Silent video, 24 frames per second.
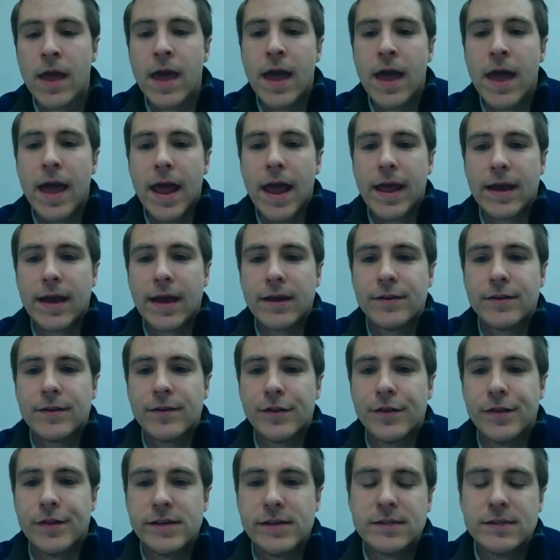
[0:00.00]
And
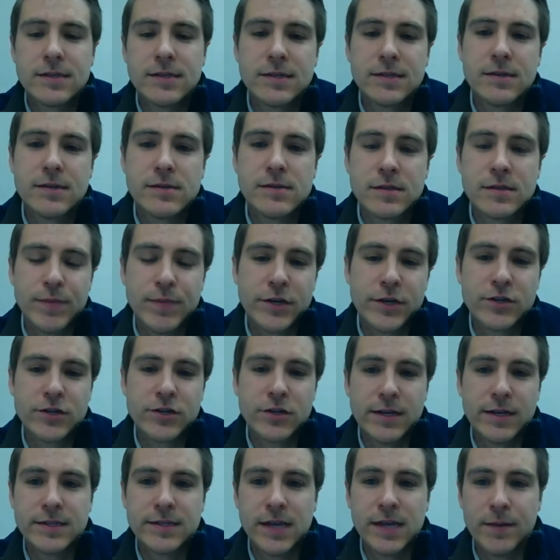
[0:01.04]
these
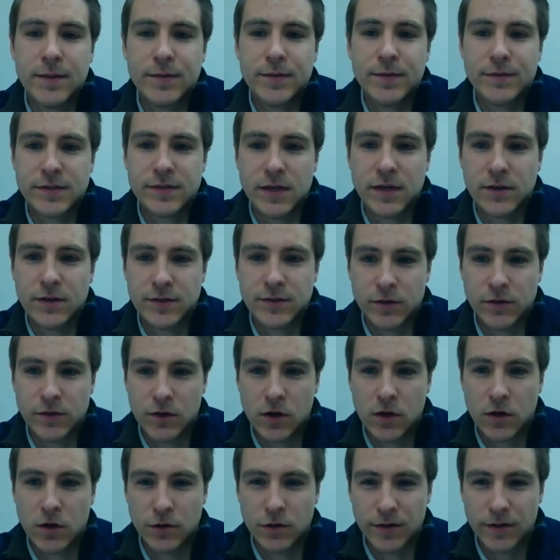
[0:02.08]
specialized type of cells are
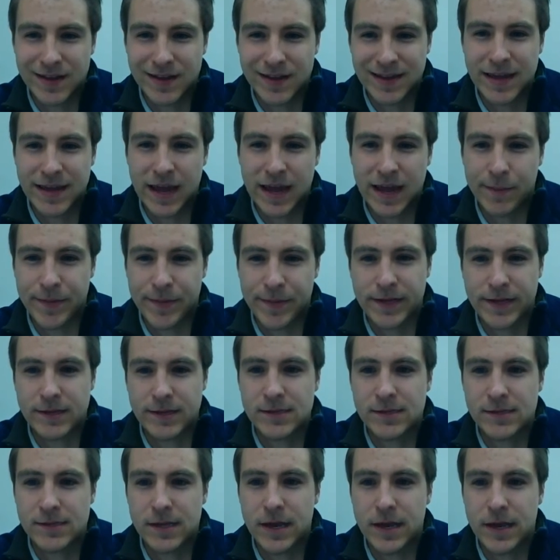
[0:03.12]
called gametes,